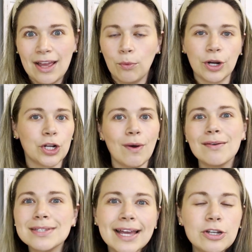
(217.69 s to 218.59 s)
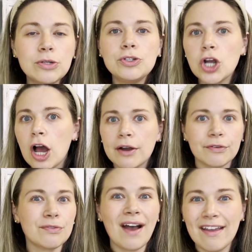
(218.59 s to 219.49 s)
We're going to go outside and do chalk for
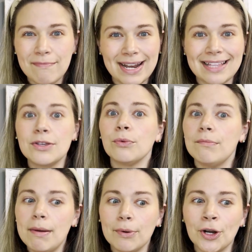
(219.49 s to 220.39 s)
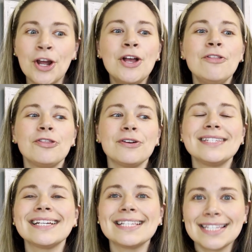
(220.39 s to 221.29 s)
5 minutes. Remember, they're
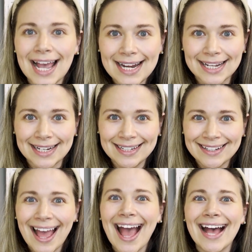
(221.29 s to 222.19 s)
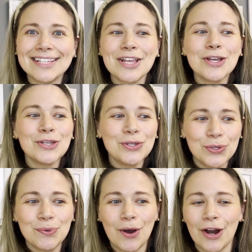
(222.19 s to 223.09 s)
as excited as
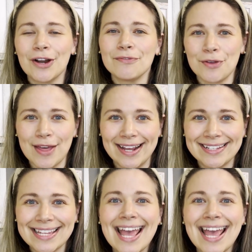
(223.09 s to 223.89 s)
you are for things.